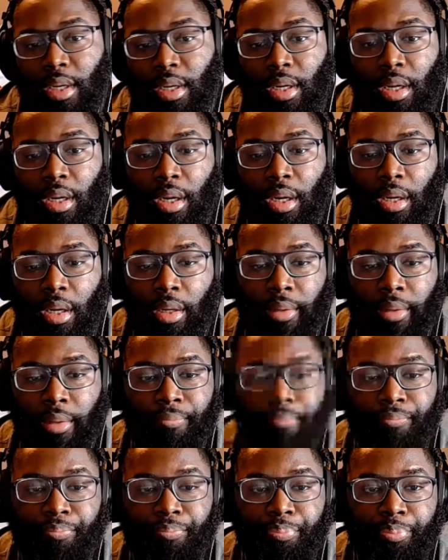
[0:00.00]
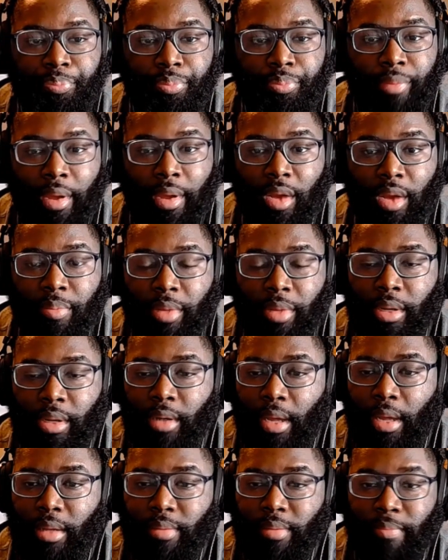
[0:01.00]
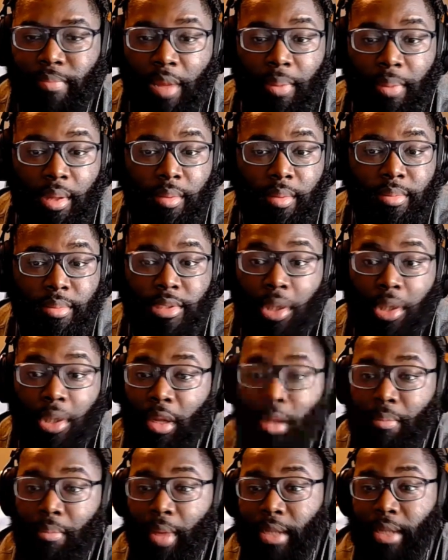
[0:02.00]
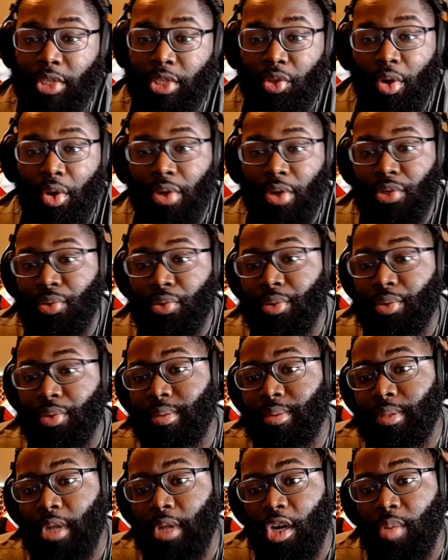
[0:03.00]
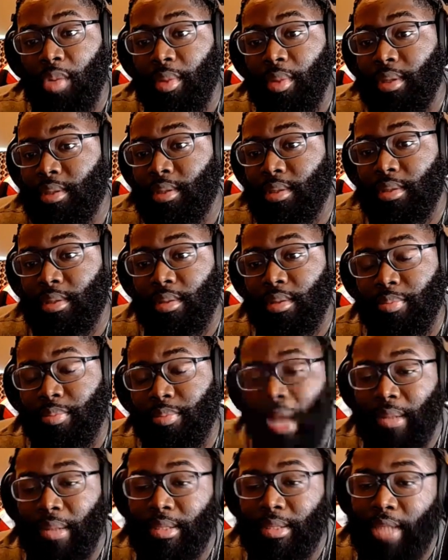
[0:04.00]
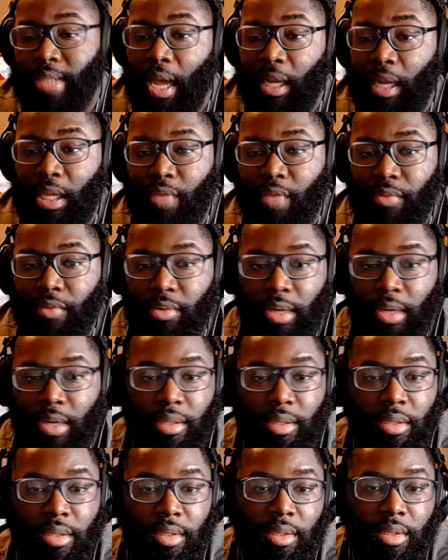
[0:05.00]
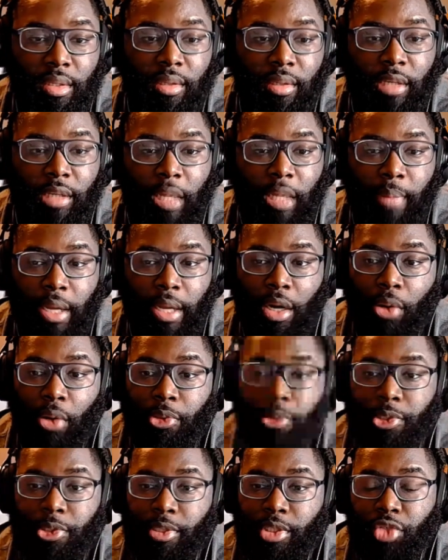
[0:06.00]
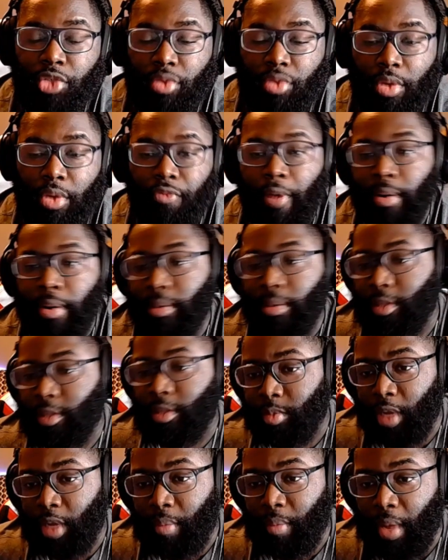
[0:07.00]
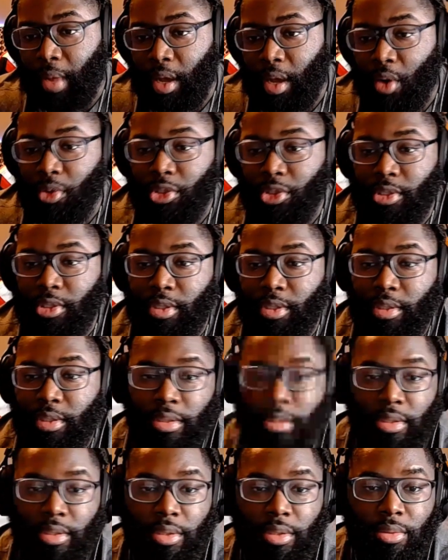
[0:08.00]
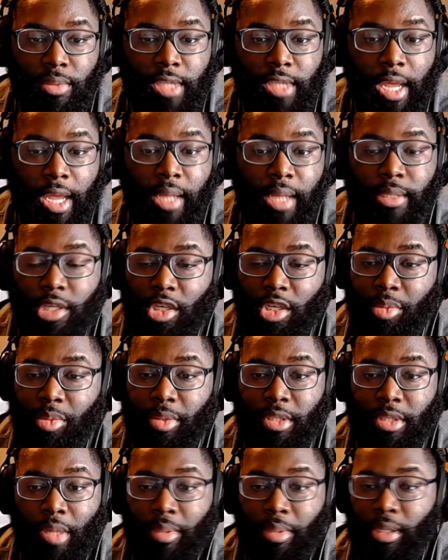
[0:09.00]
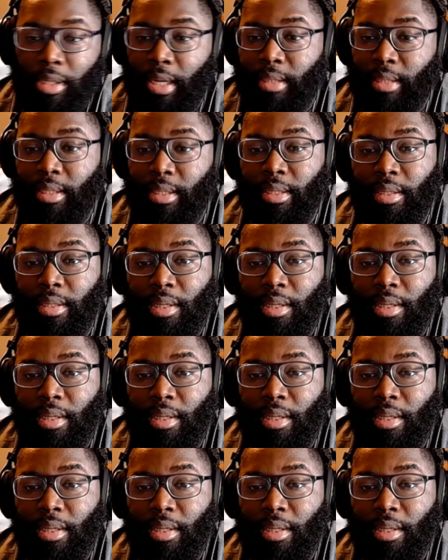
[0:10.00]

That could mean like maybe Sony might start doing tournaments outside of EVO, like they might host the Street Fighter tournament, they might host the Tekken tournament, something like that.